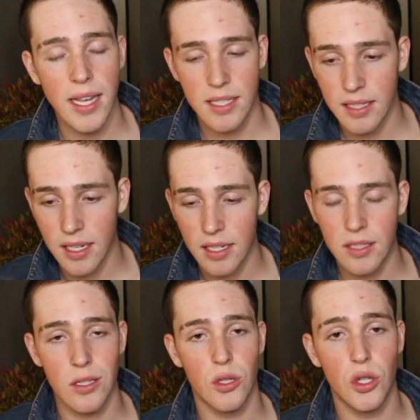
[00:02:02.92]
I started
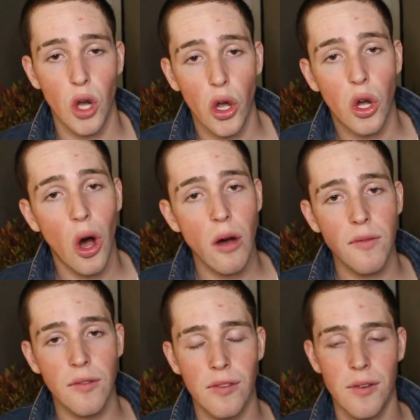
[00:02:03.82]
to jerk
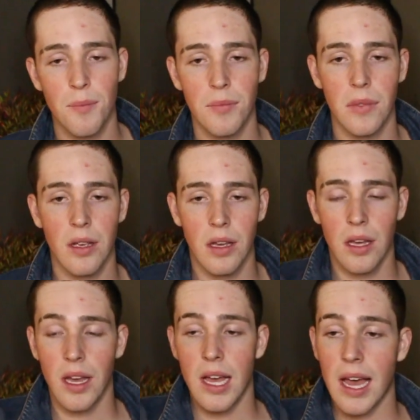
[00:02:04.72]
off,
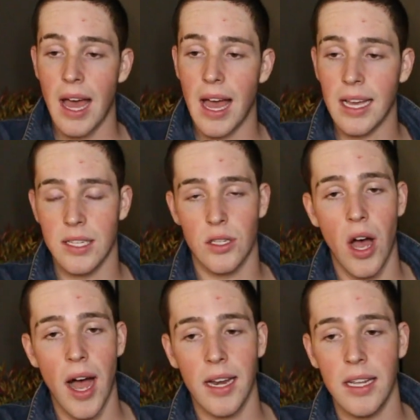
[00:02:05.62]

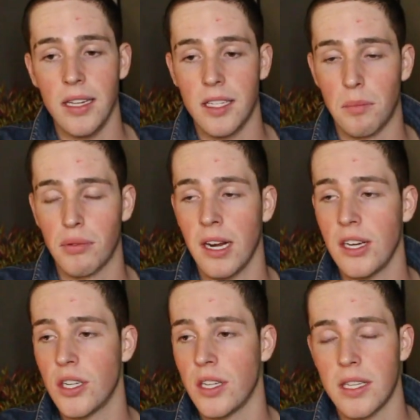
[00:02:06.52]
anxiety,
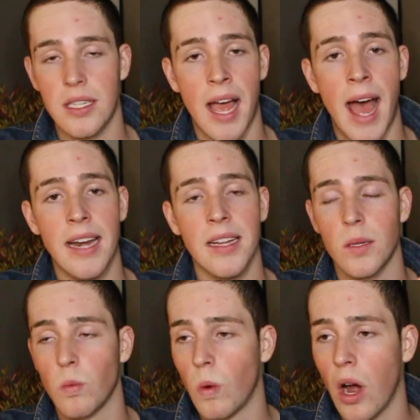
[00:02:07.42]
depression,
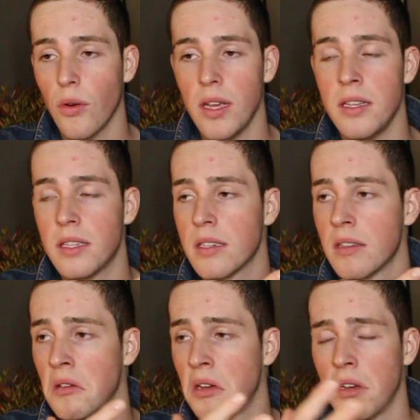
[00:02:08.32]
sadness, worries,
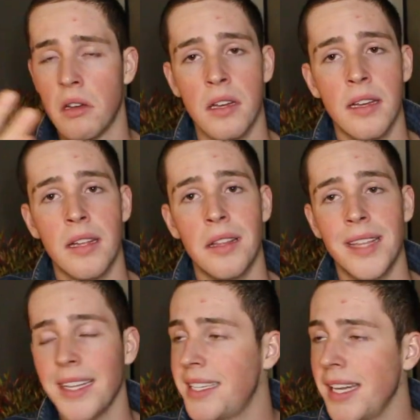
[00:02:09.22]

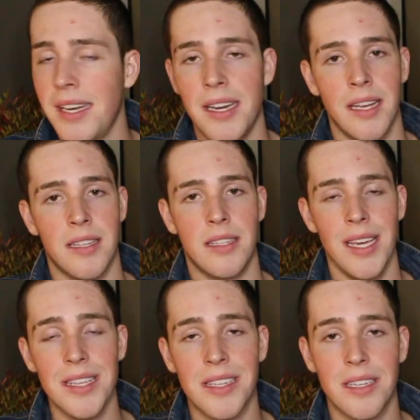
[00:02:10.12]
they didn't
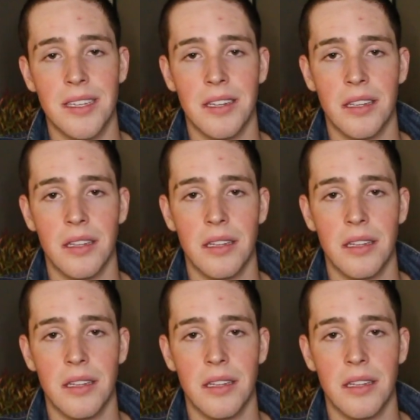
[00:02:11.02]
exist.